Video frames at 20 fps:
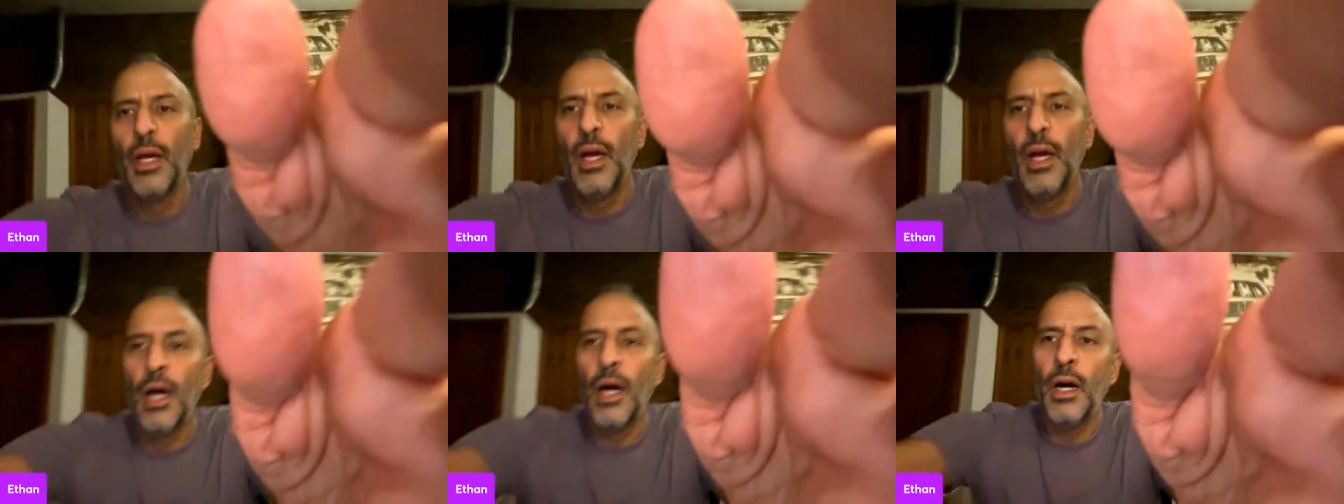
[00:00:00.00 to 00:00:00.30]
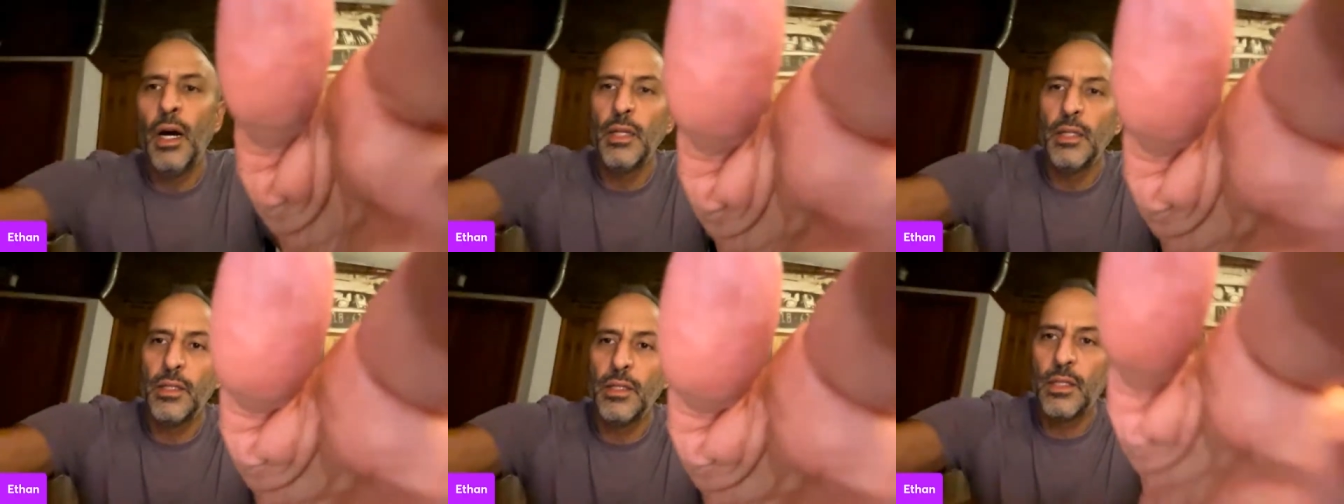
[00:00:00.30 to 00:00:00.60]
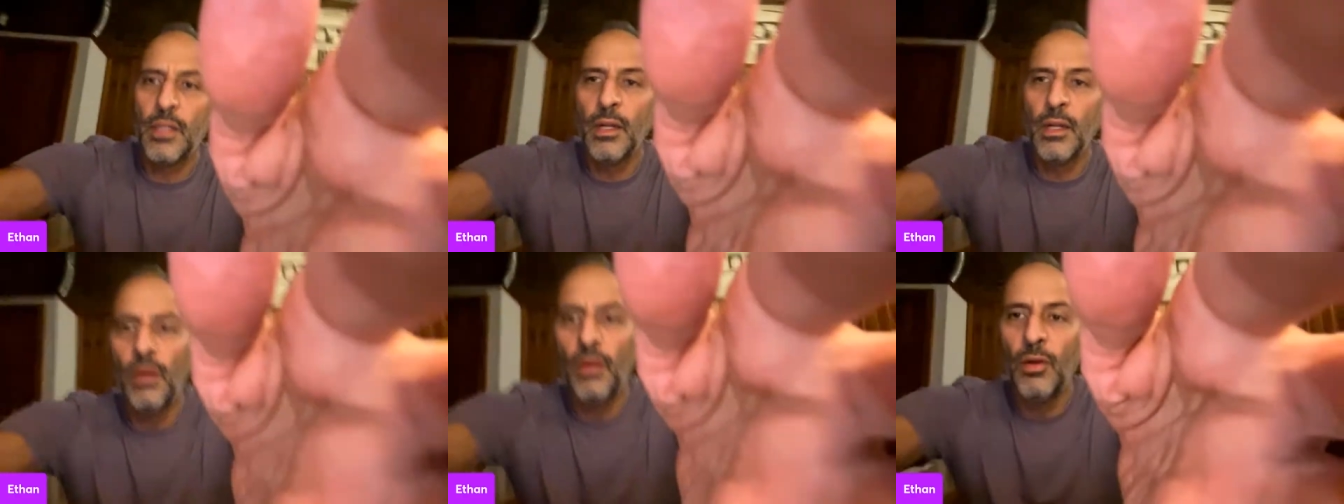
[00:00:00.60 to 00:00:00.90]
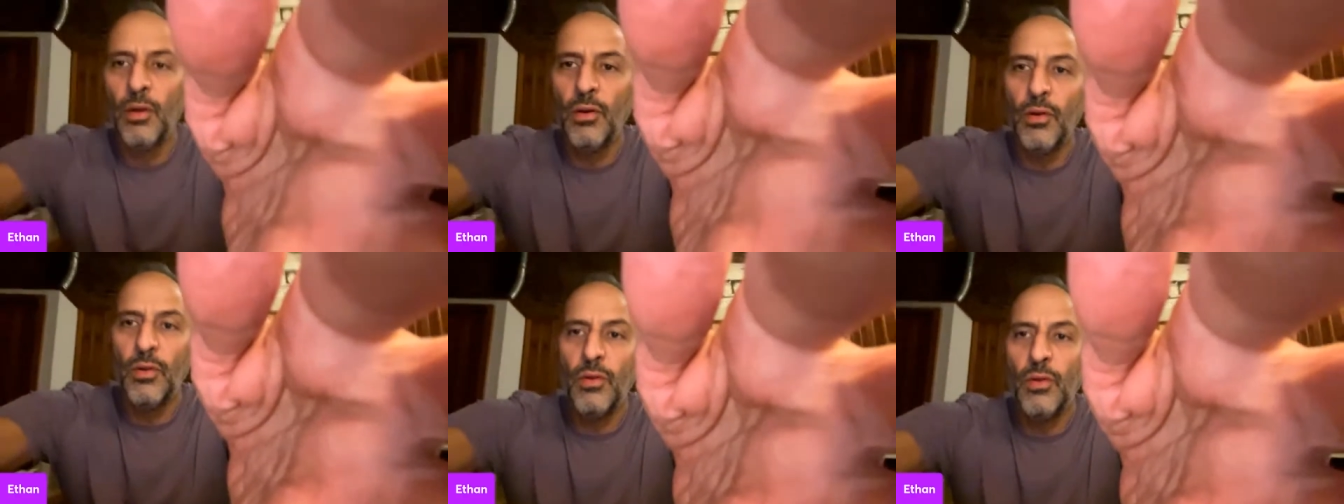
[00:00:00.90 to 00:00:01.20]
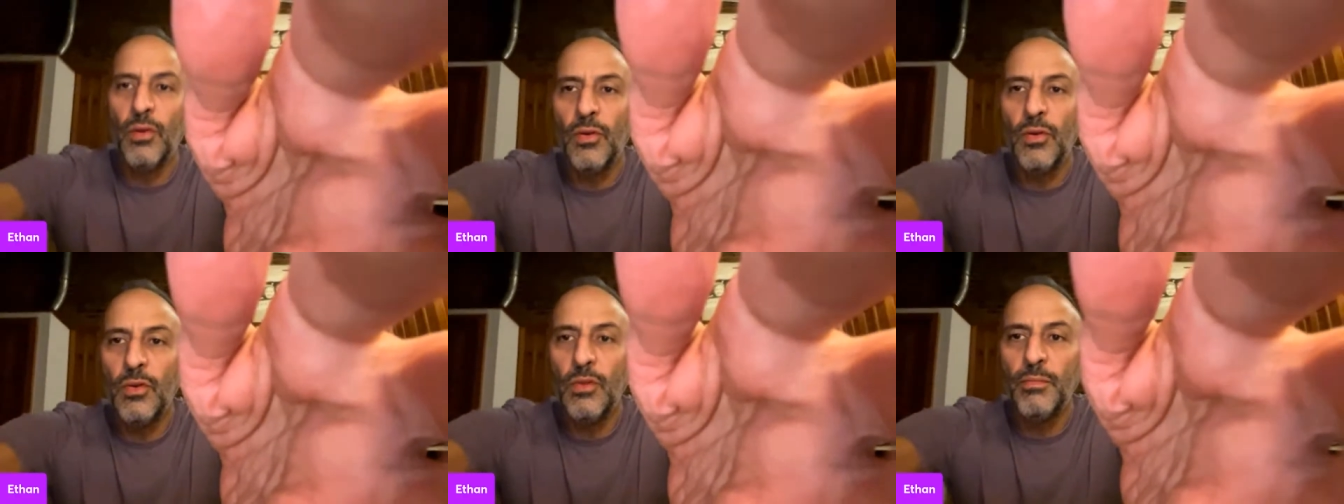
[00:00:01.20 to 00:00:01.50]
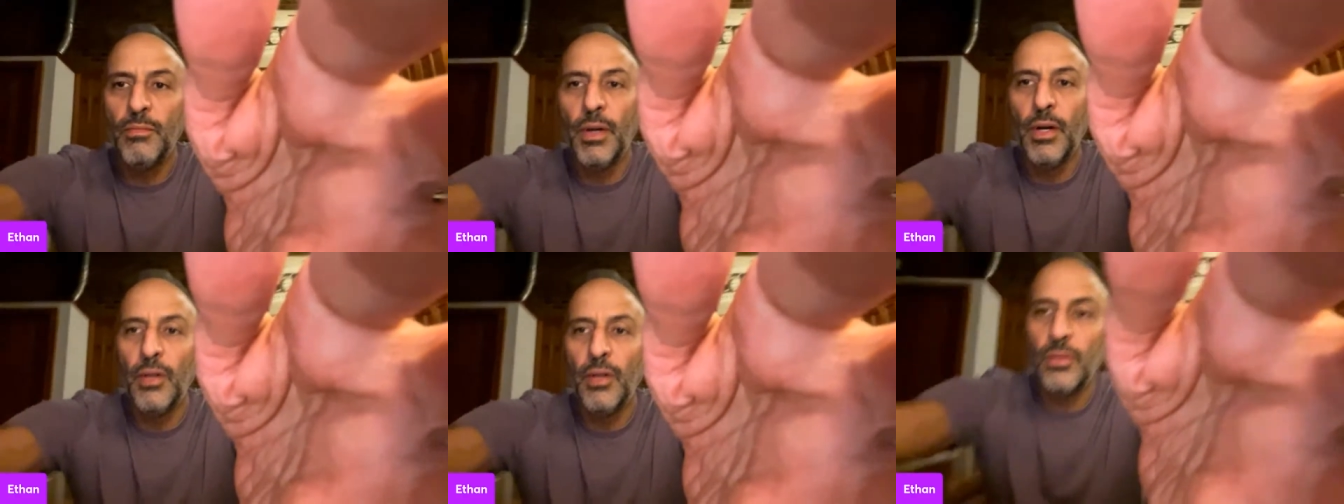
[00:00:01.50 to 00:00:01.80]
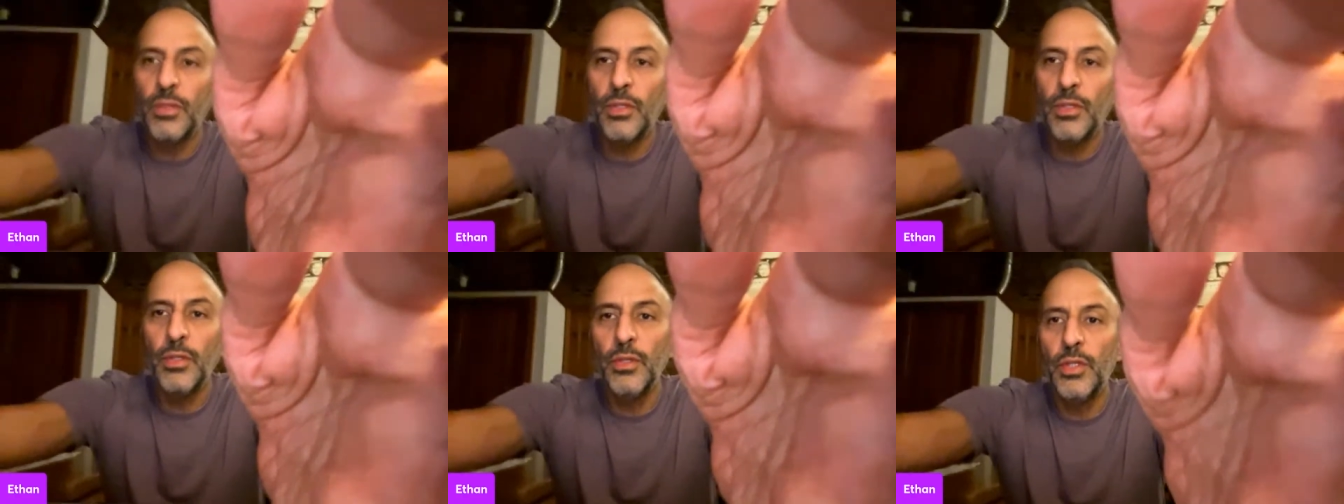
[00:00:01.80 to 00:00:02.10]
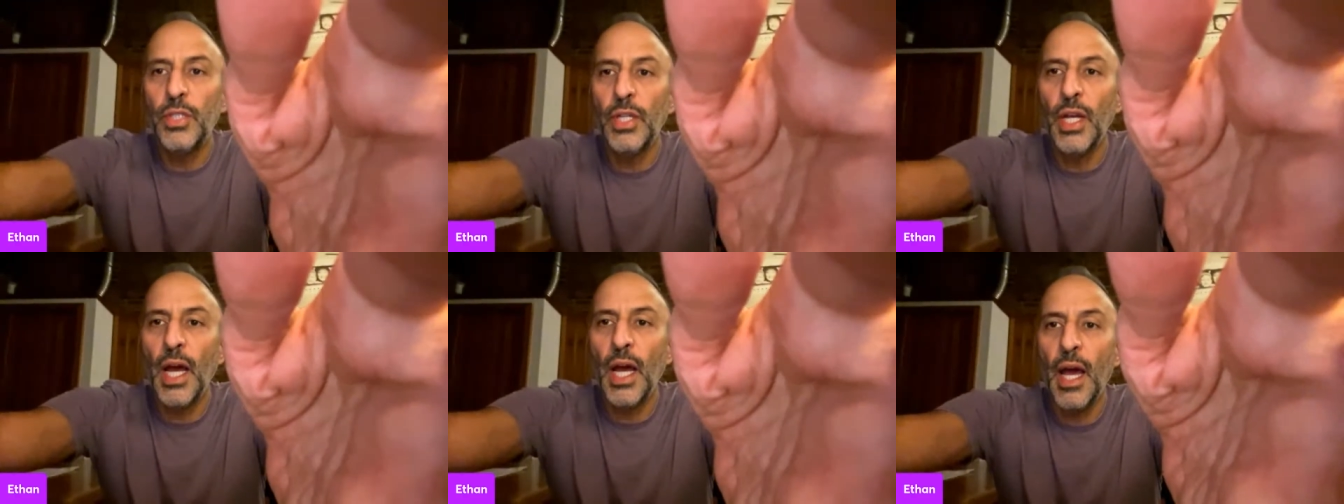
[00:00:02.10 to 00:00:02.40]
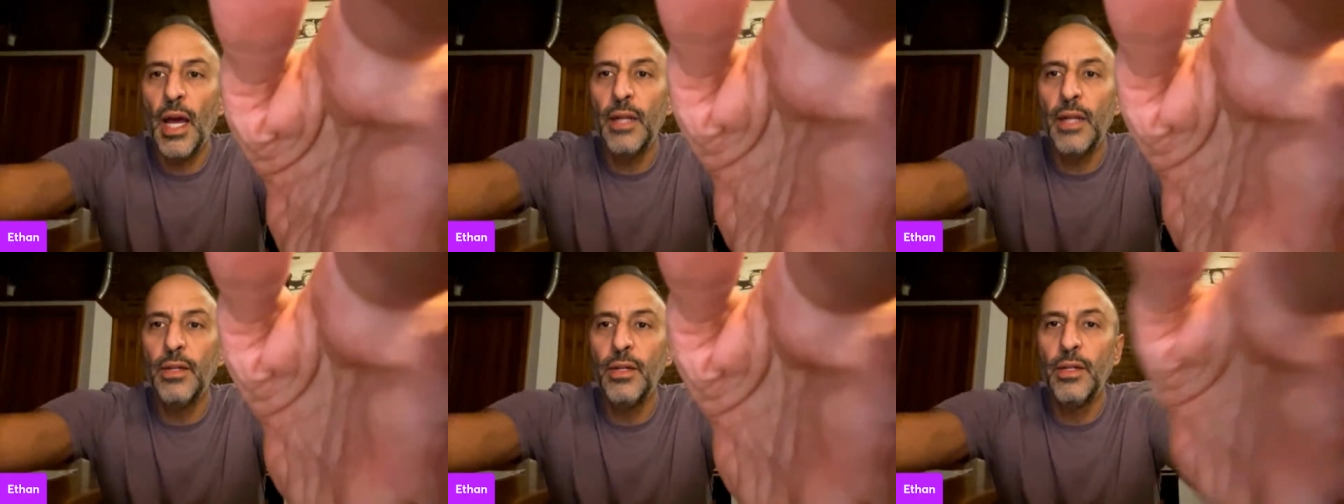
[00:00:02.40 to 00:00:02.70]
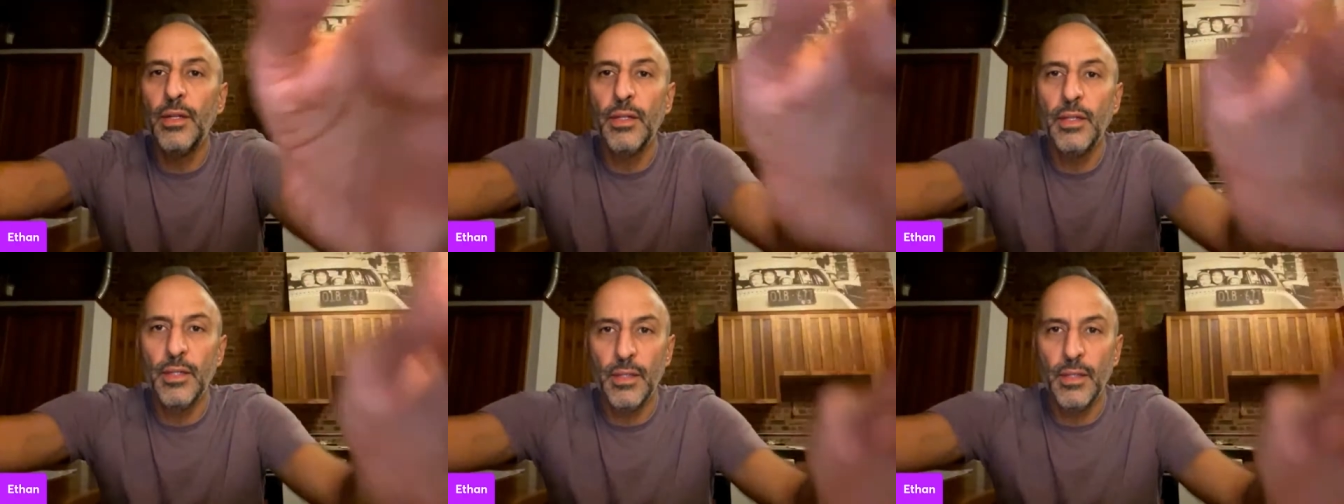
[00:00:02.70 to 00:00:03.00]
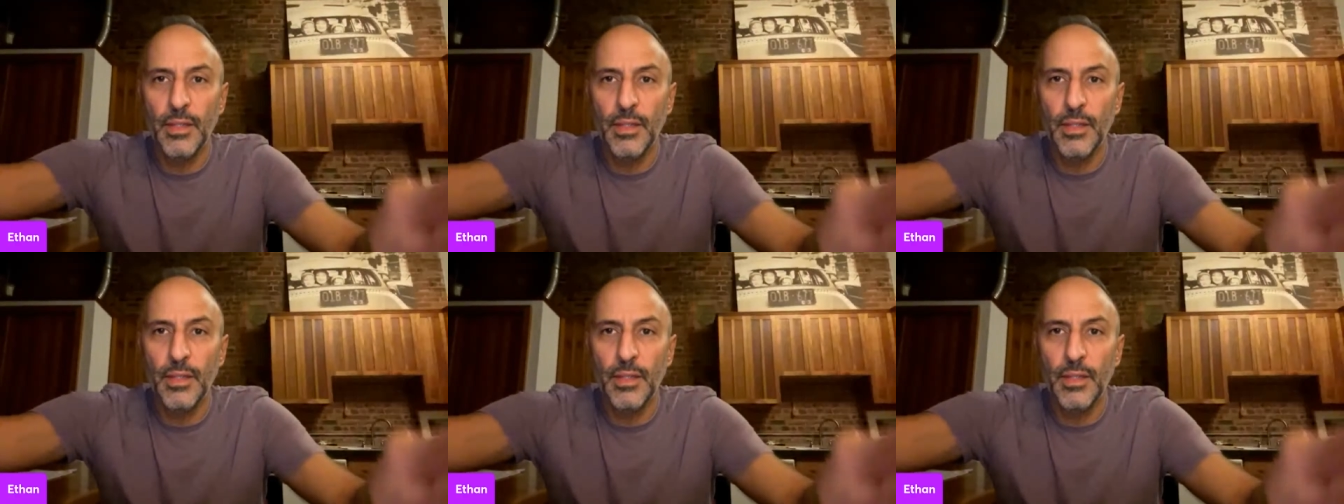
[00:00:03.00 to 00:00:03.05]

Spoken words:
on a slow boat to China.